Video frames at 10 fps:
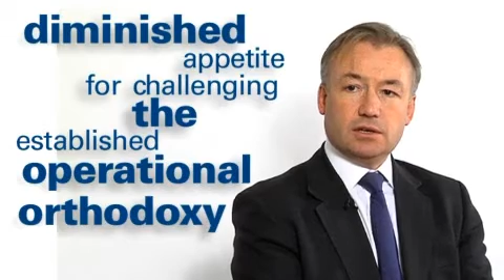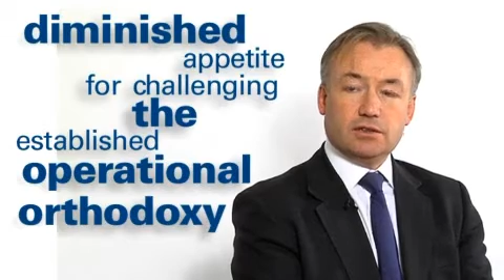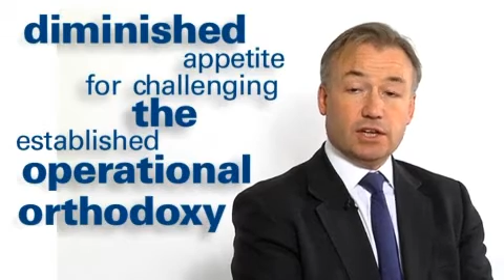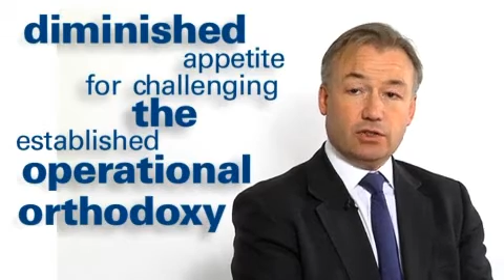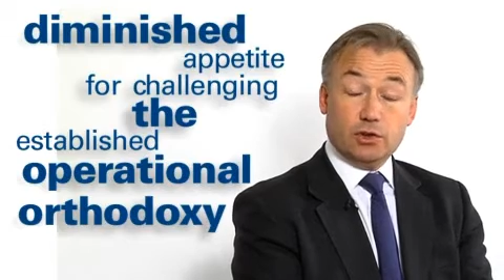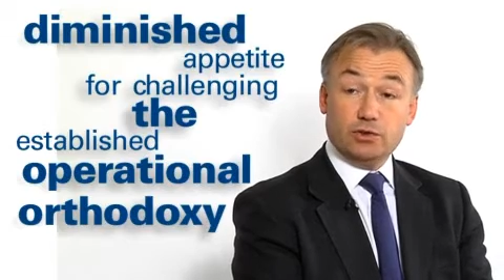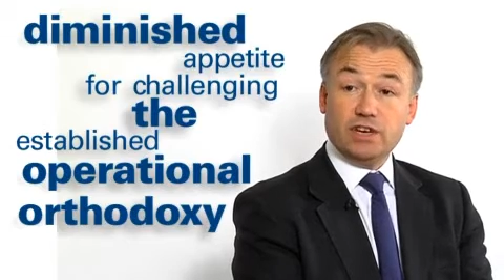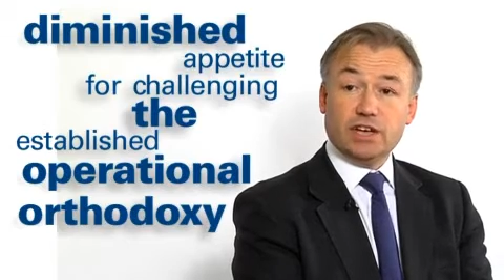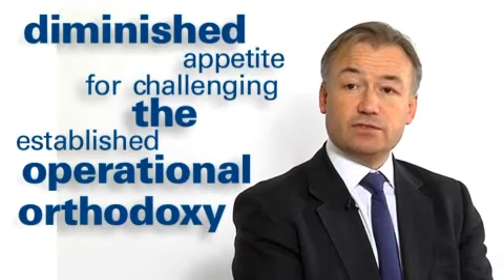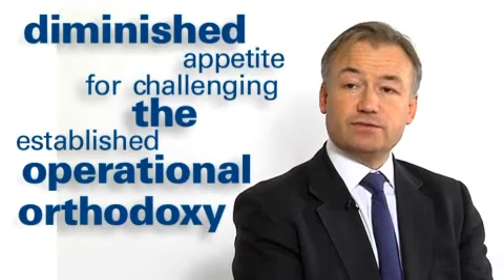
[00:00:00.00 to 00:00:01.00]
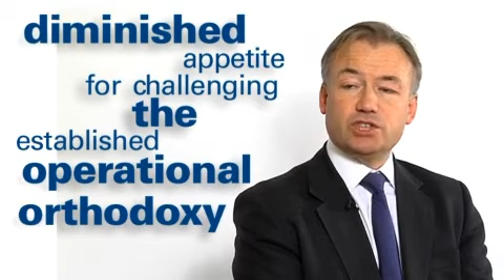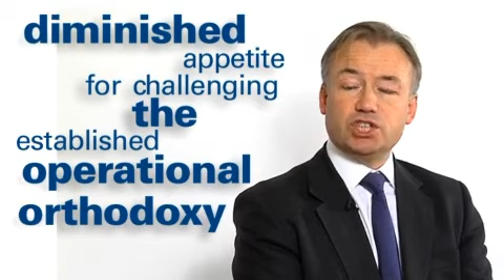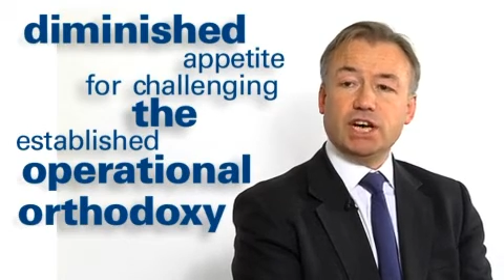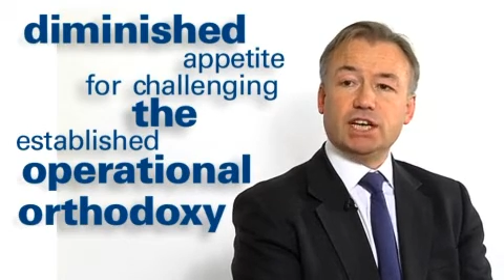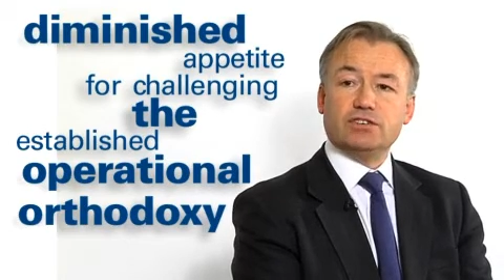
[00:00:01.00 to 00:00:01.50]
The enthusiasm for
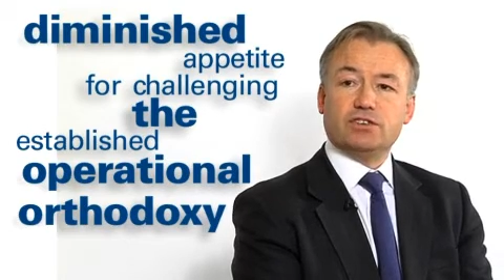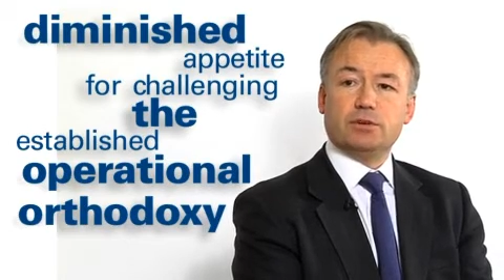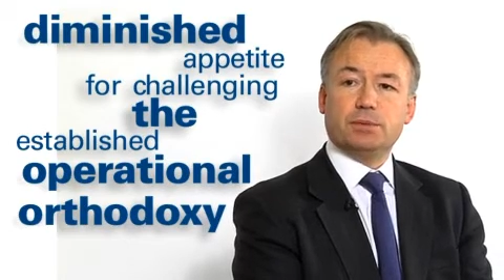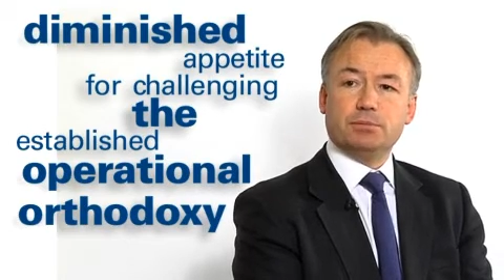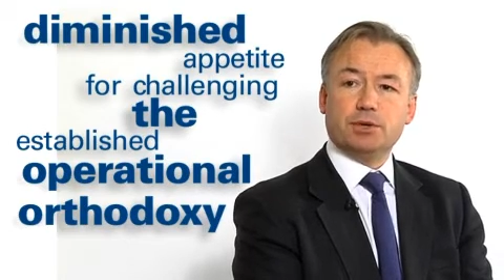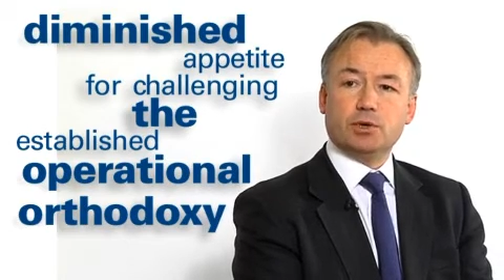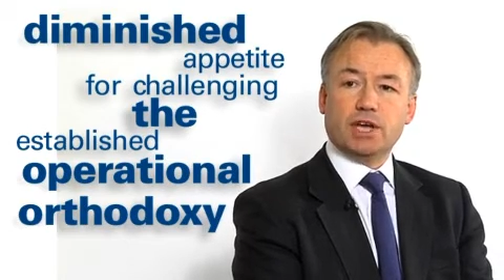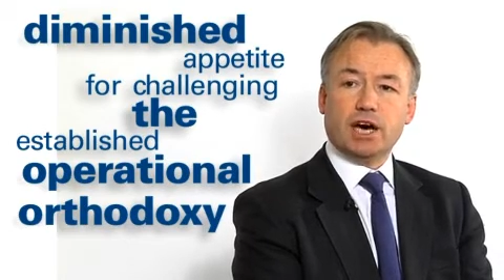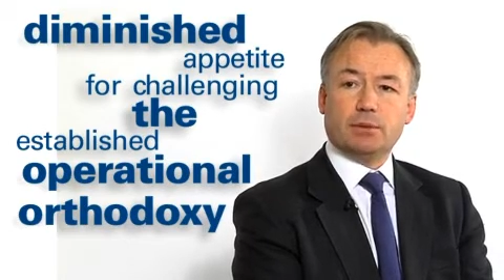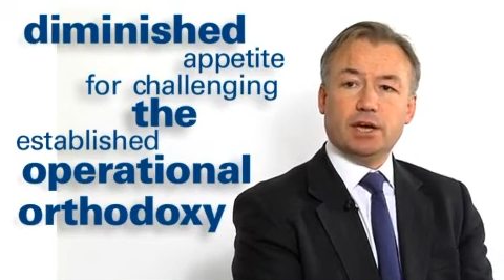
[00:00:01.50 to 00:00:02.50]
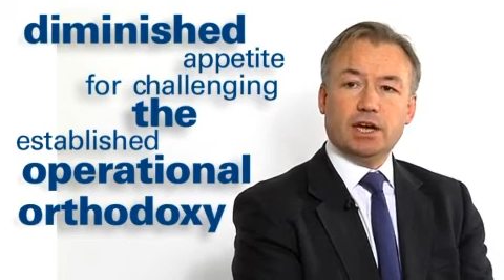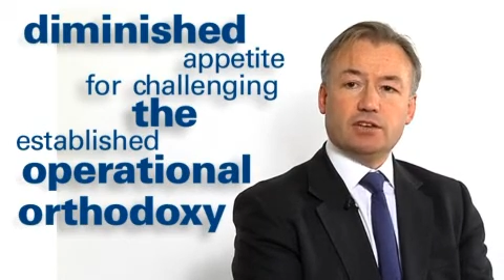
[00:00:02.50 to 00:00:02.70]
change that had been building up